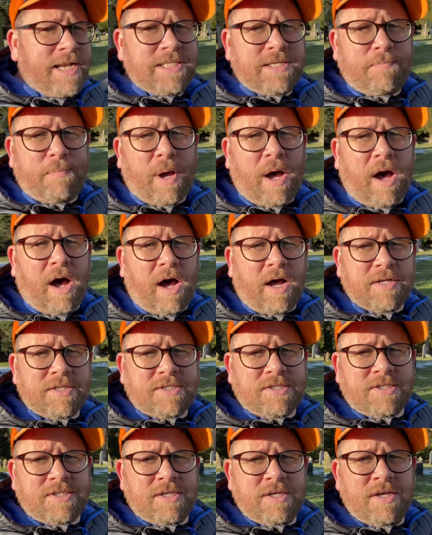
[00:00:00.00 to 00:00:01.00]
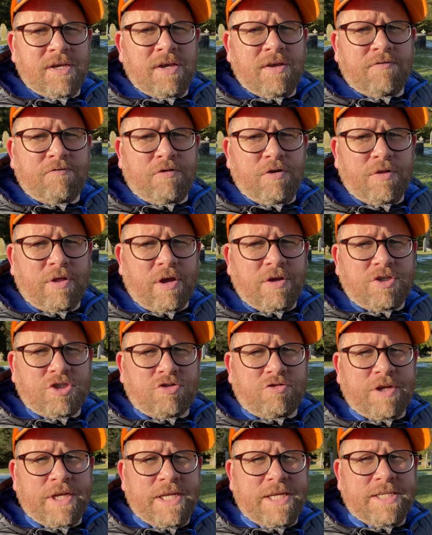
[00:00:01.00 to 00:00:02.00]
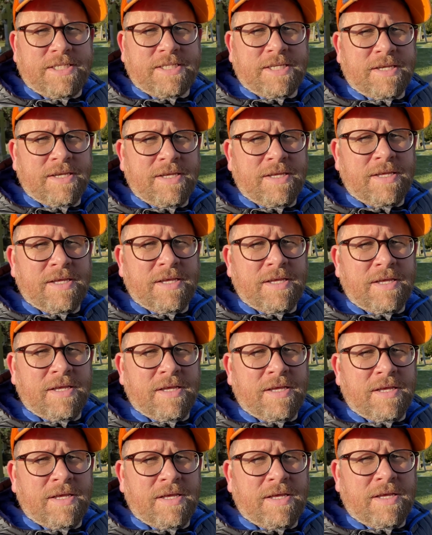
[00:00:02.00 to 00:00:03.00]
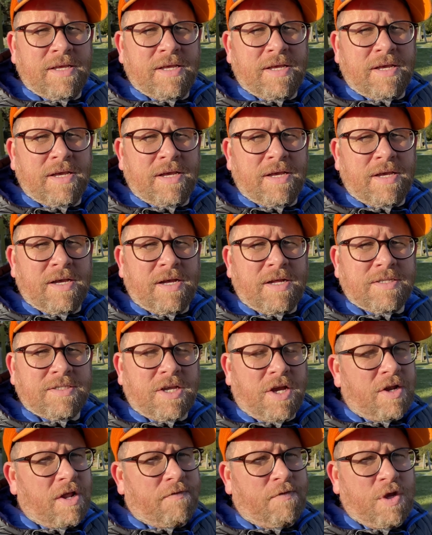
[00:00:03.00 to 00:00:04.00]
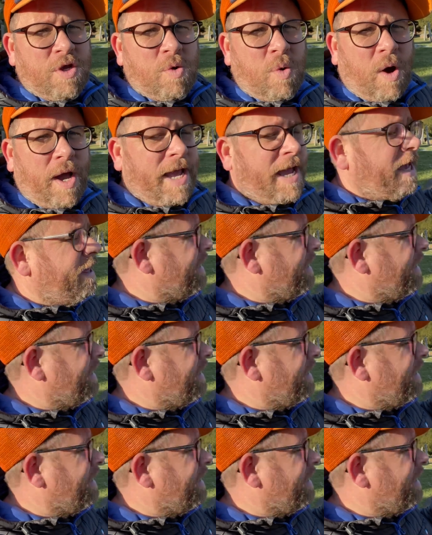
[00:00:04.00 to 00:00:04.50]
departs through those trees, don't know if you can quite hear